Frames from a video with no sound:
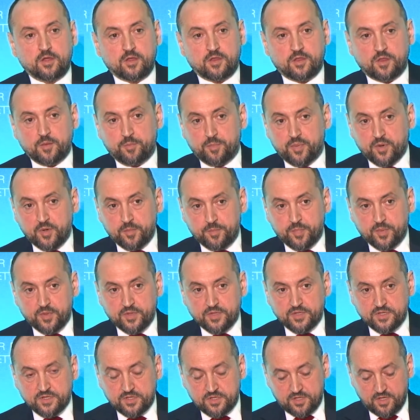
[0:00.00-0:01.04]
the
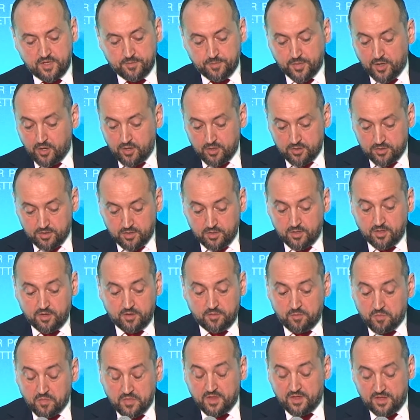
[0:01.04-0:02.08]
purpose
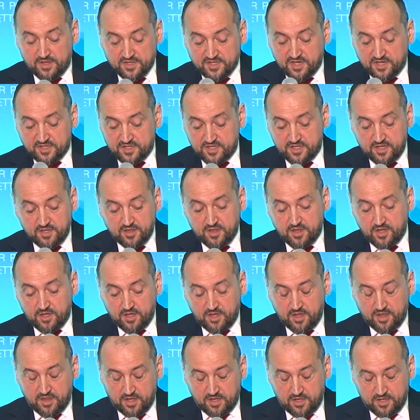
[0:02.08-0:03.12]
about, as I see
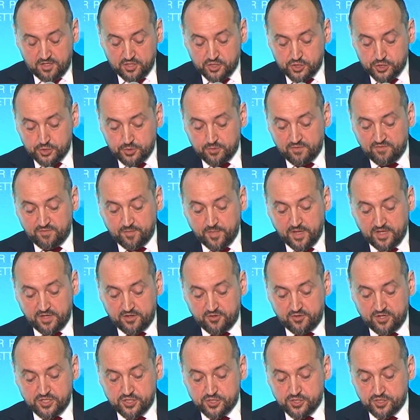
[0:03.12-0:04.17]
the issue of
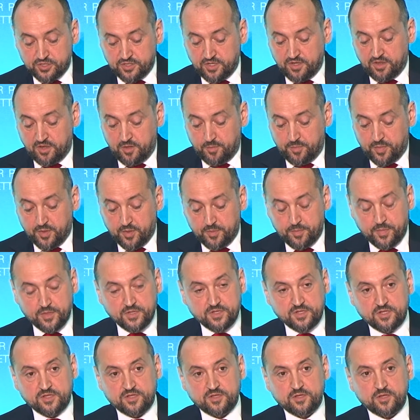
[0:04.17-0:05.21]
migration and the
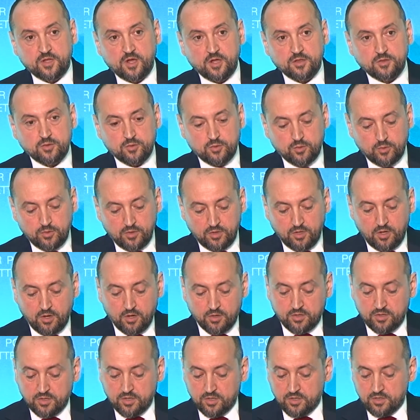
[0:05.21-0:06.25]
purpose is not to
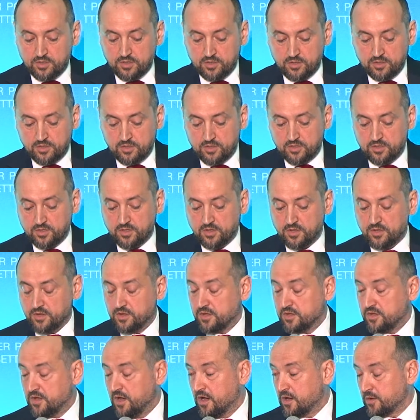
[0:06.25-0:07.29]
lock
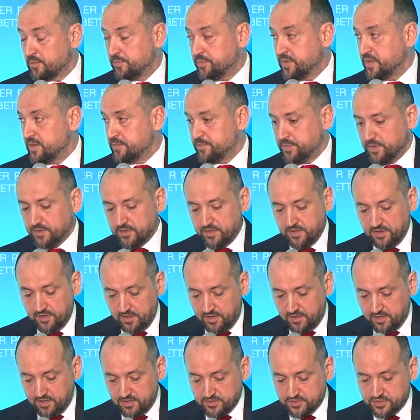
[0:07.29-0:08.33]
the young people in the
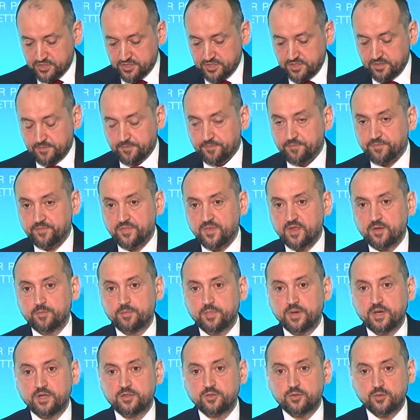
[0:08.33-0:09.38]
country,
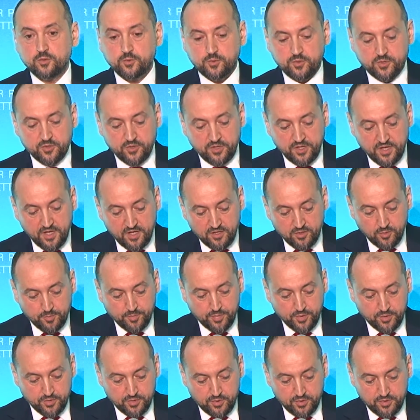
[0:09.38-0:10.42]
but to create
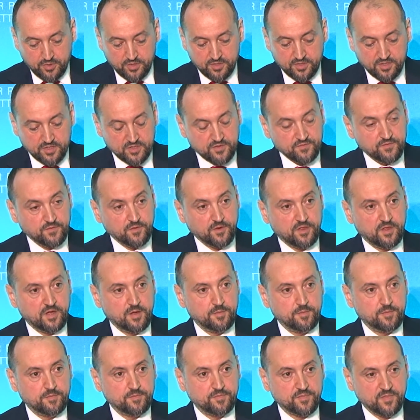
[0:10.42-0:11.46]
opportunities for
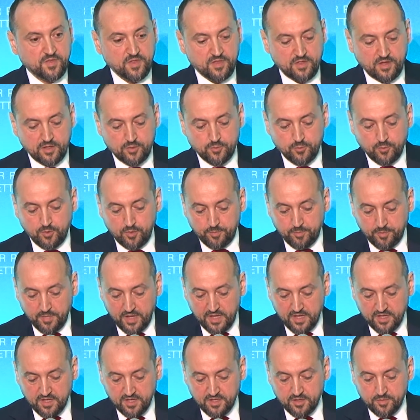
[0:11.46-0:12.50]
them that will
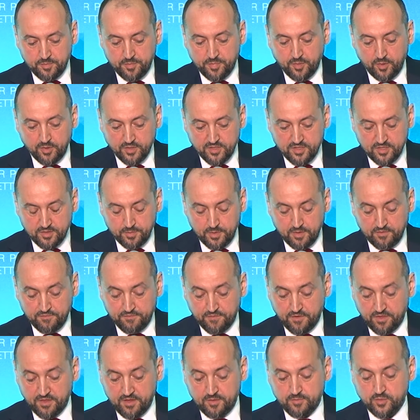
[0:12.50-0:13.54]
make it possible
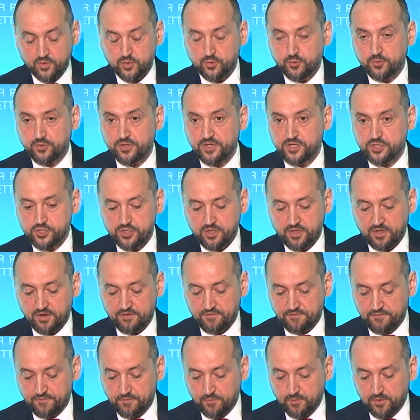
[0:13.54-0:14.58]
for them to reach their
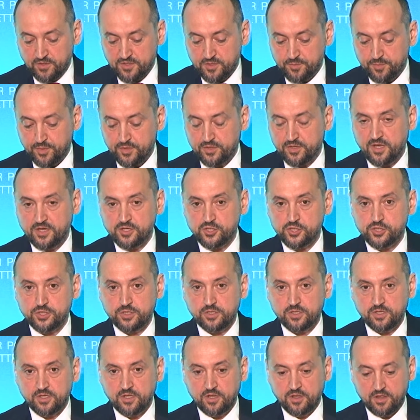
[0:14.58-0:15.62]
fullest
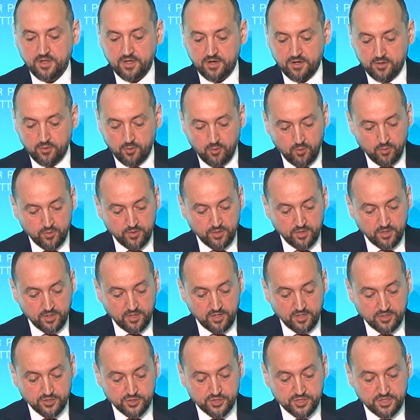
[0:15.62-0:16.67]
potential in their own
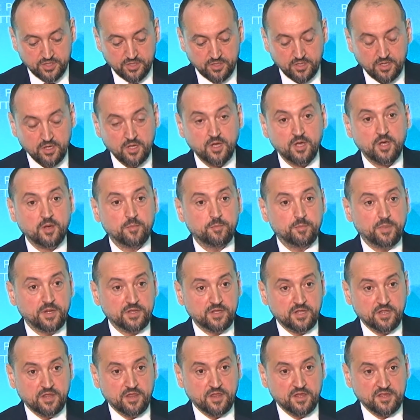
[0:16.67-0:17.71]
country,
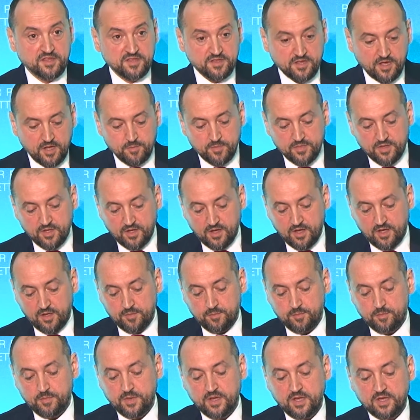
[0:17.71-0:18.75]
but at the same
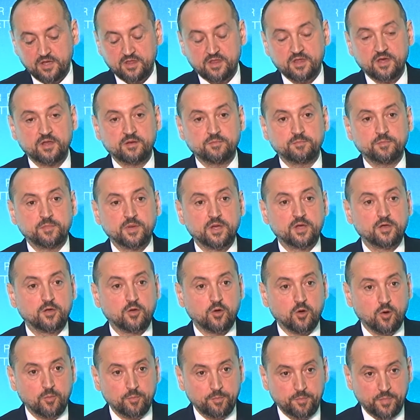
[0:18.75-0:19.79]
time make them
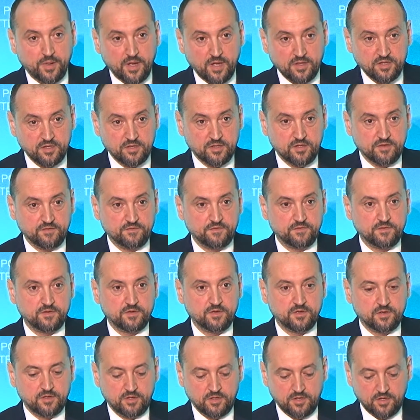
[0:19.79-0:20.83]
competitive
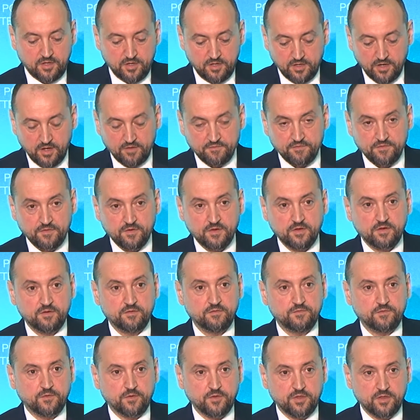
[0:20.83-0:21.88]
enough
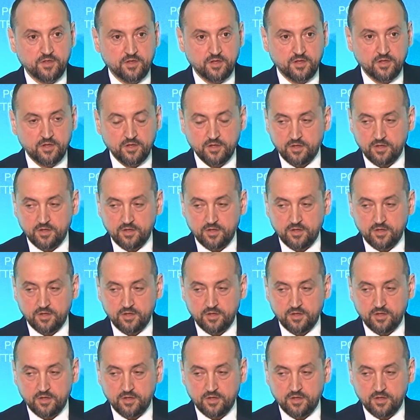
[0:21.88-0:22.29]
for the